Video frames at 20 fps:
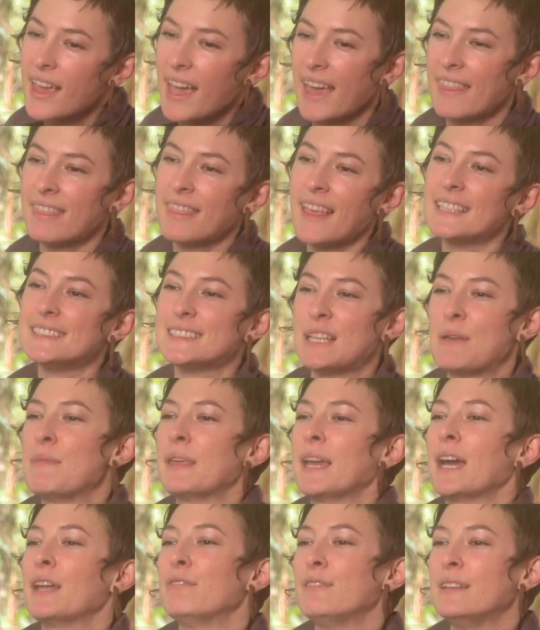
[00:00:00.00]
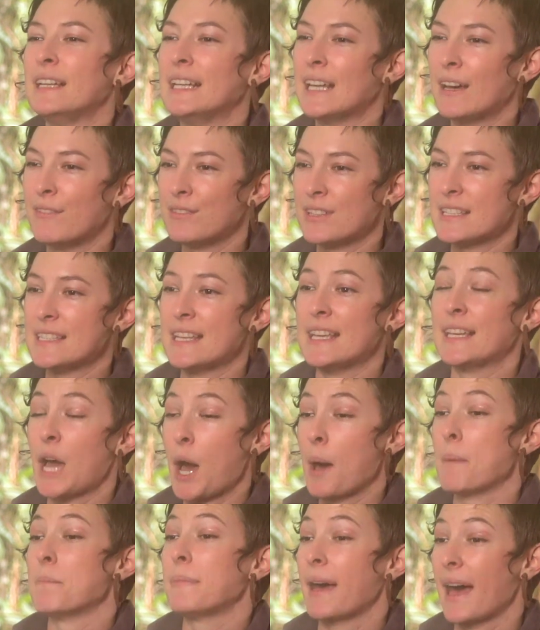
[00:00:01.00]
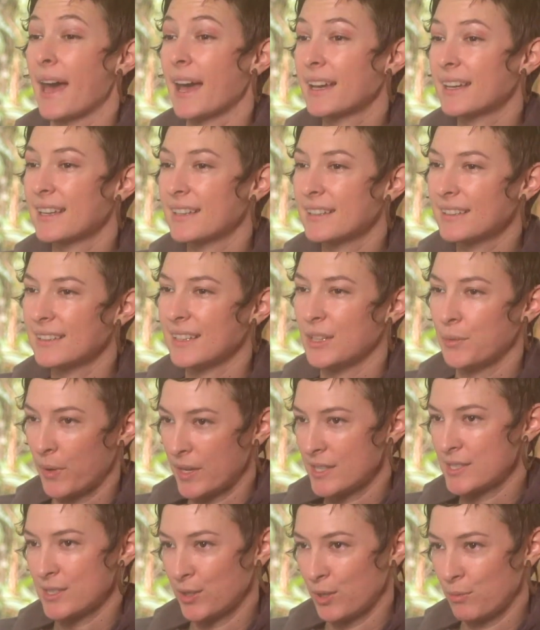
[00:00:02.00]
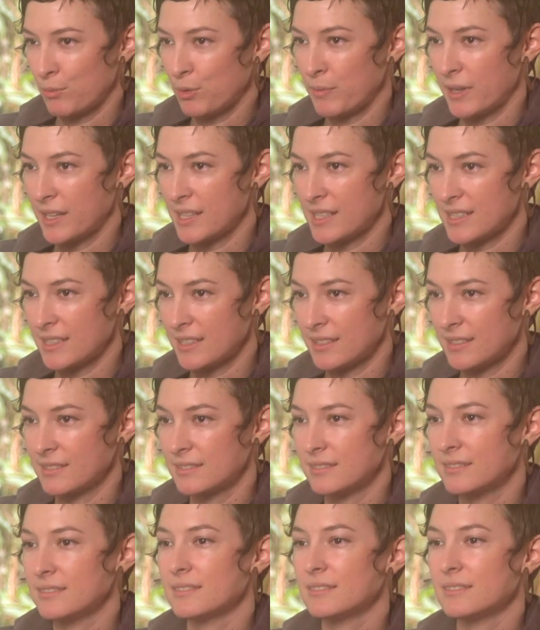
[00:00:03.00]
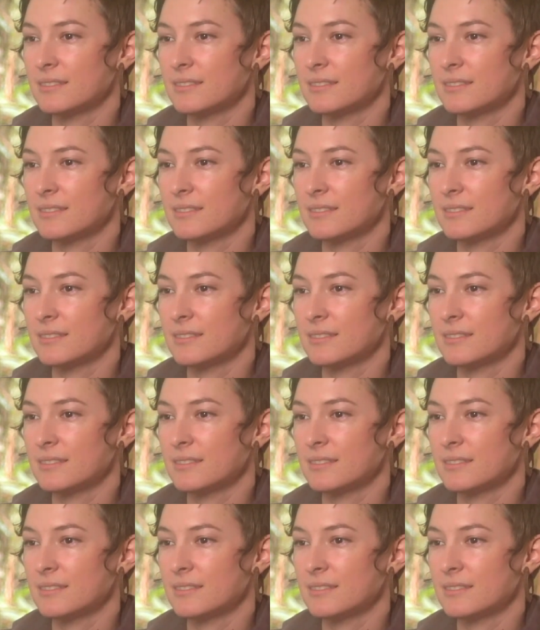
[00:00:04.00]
And that's something I'd really love to see come back in Western herbal medicine.